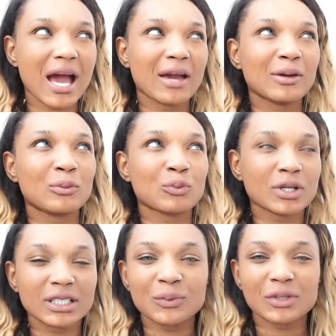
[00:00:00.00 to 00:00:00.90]
I
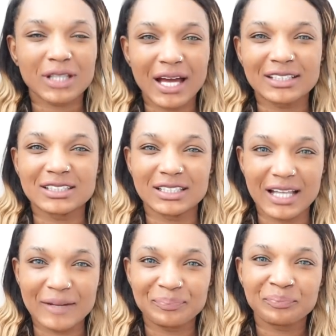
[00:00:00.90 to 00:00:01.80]
really would like to
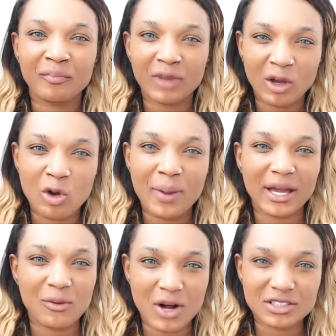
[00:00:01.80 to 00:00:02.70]
like go
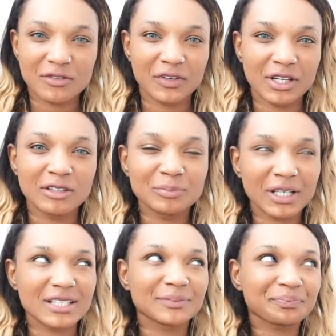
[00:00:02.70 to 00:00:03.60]
back and watch the video
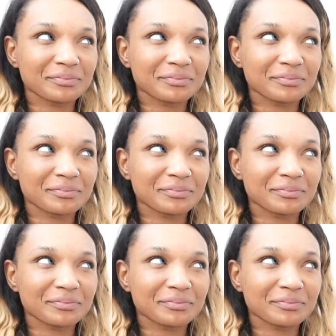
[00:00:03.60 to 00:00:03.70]
because